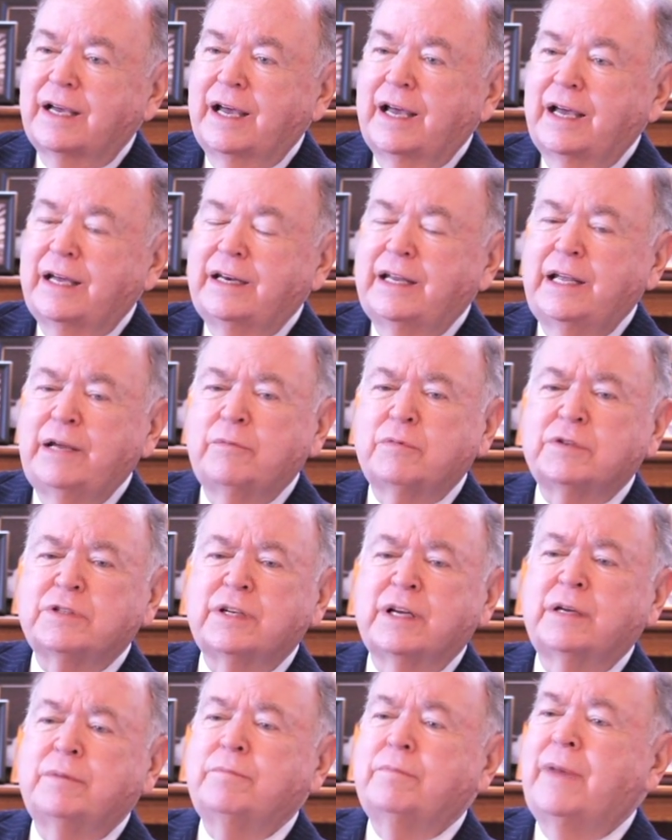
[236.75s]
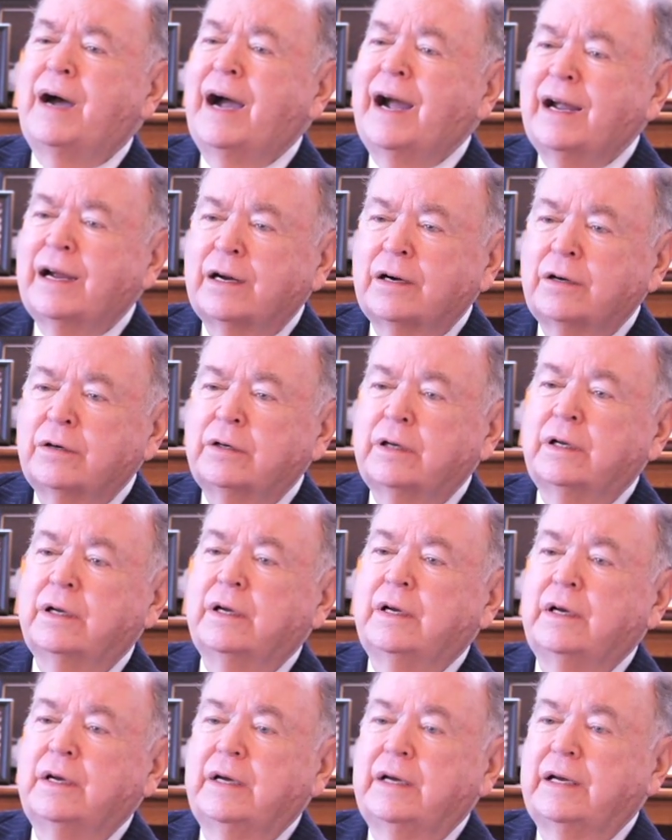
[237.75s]
And he was admired
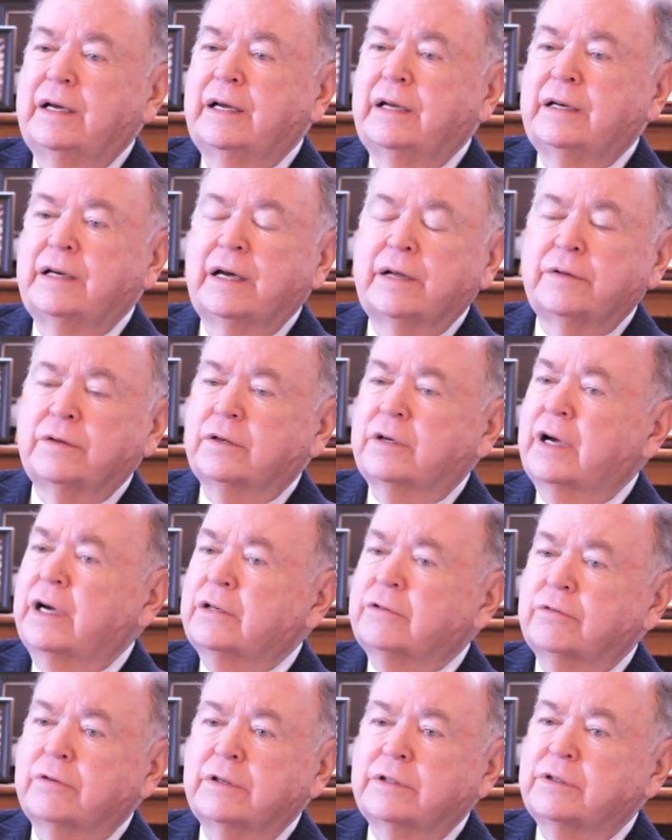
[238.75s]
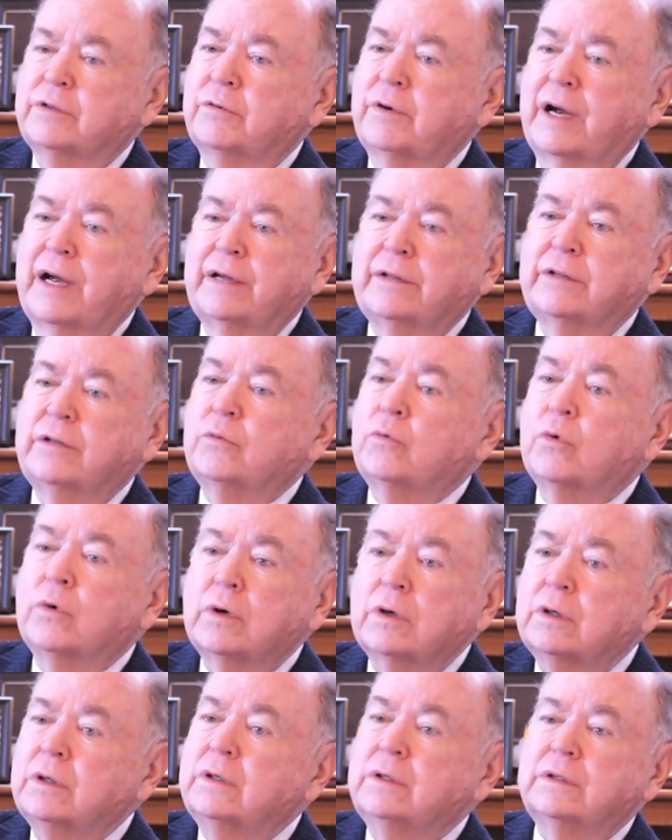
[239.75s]
in other countries around the
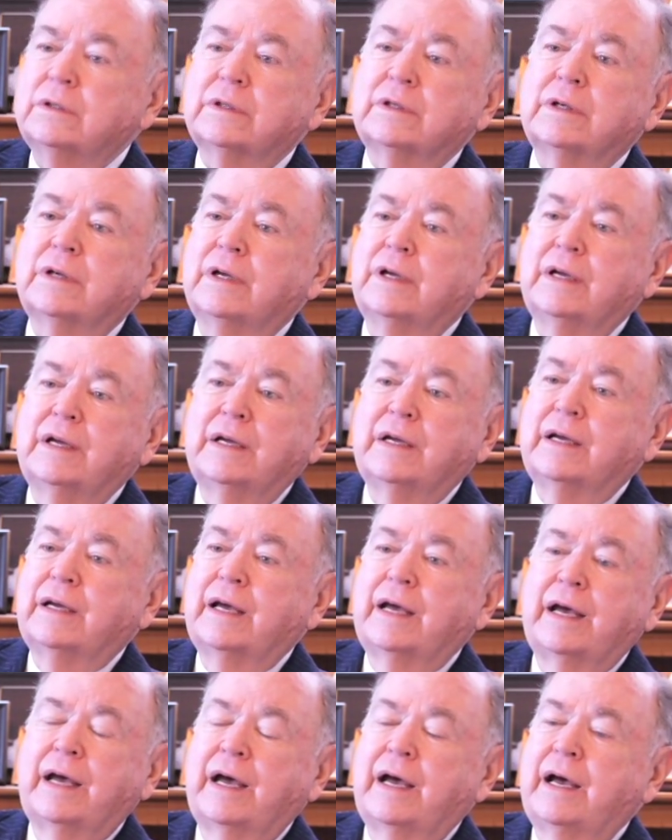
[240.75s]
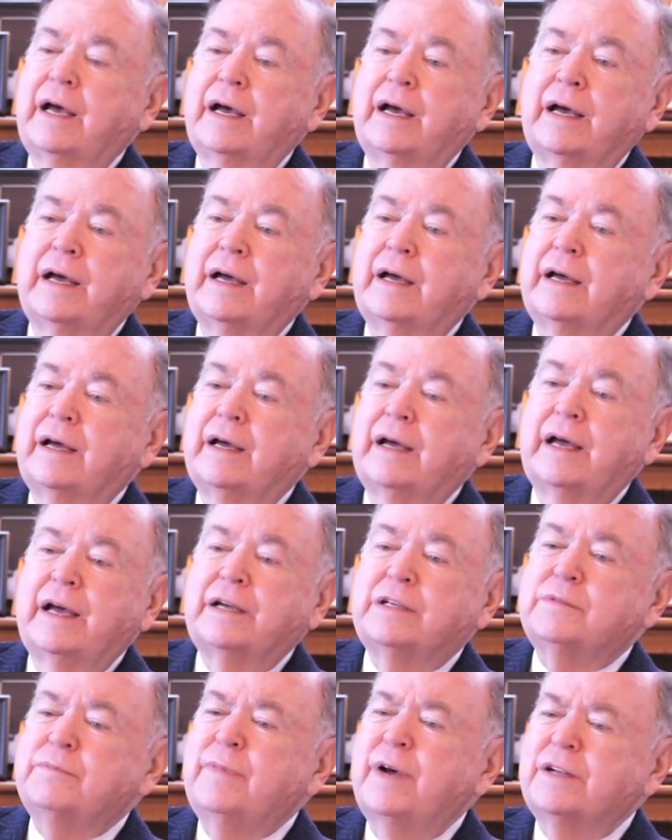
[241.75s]
world
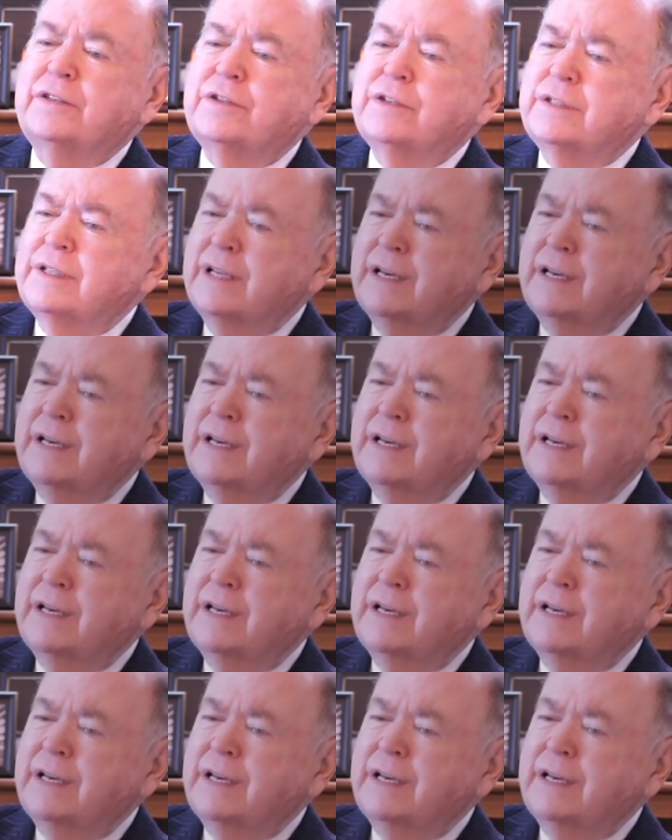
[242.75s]
as much as